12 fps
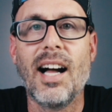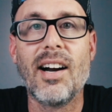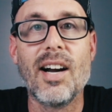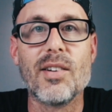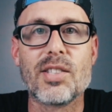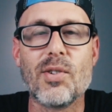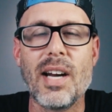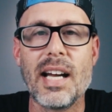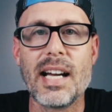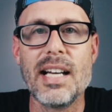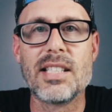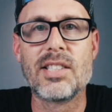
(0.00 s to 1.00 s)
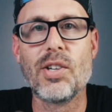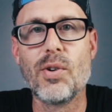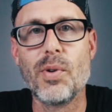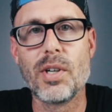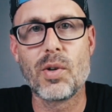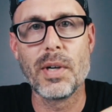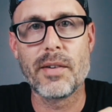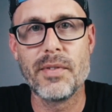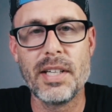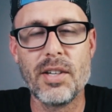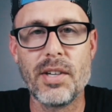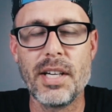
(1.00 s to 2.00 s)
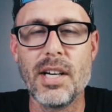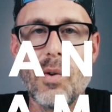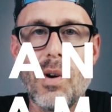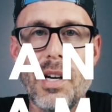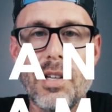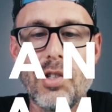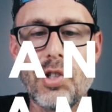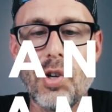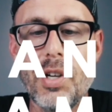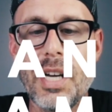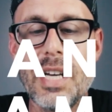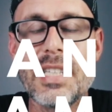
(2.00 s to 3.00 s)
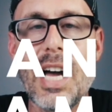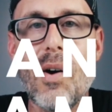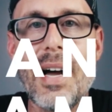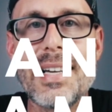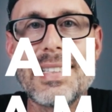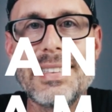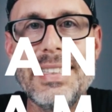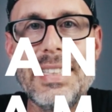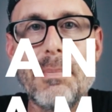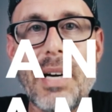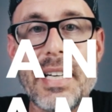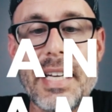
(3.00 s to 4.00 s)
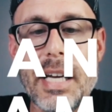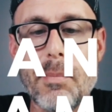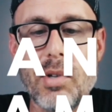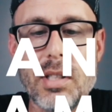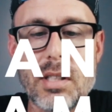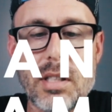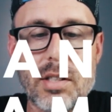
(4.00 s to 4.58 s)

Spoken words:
Alright, what's going on guys? So real quick video here, I wanted to show you guys how I clean my cameras.